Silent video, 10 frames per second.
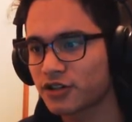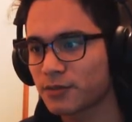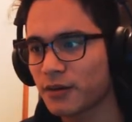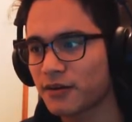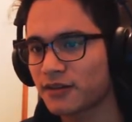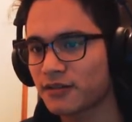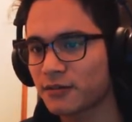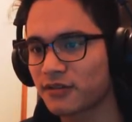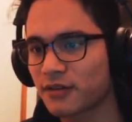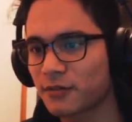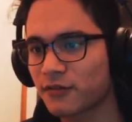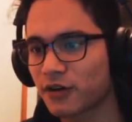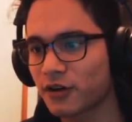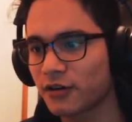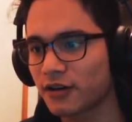I should probably get some sleep
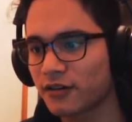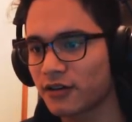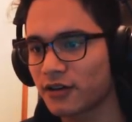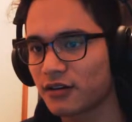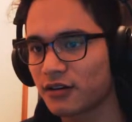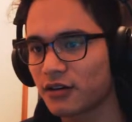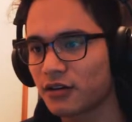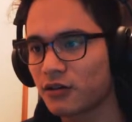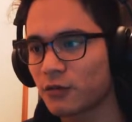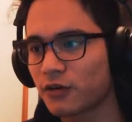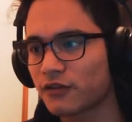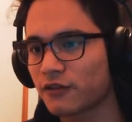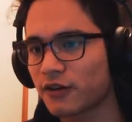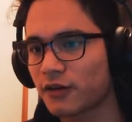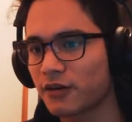before I go out there. Don't want
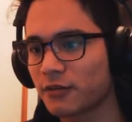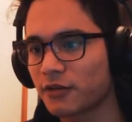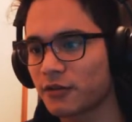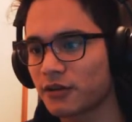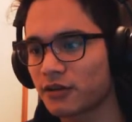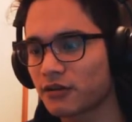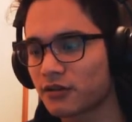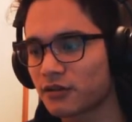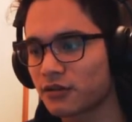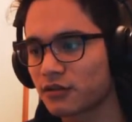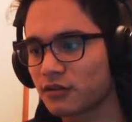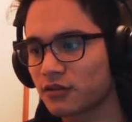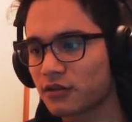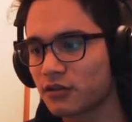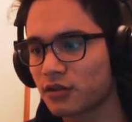to forget what I'm doing.
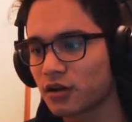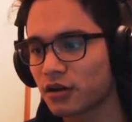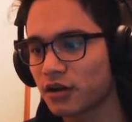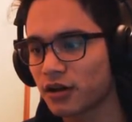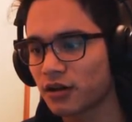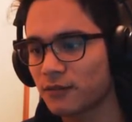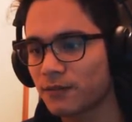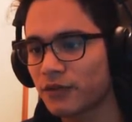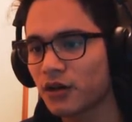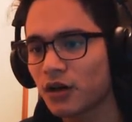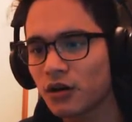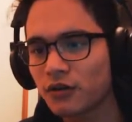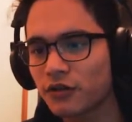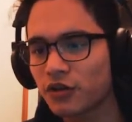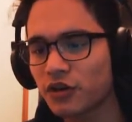Okay.
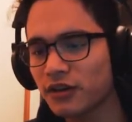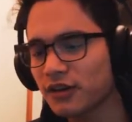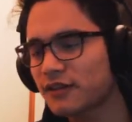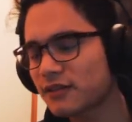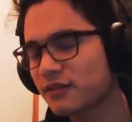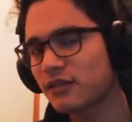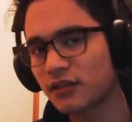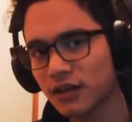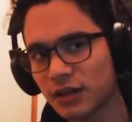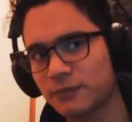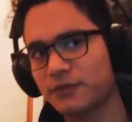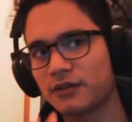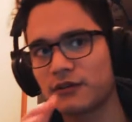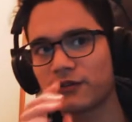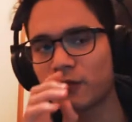So you need sleep,
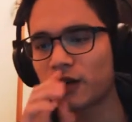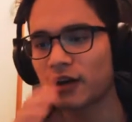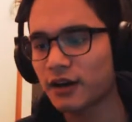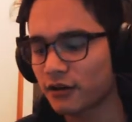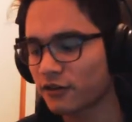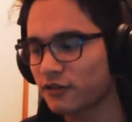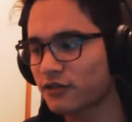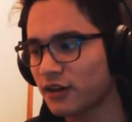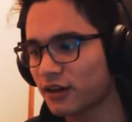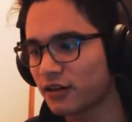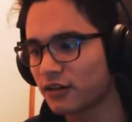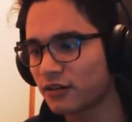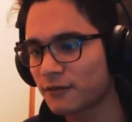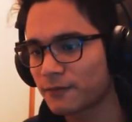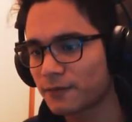from what I
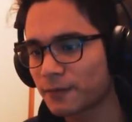understand.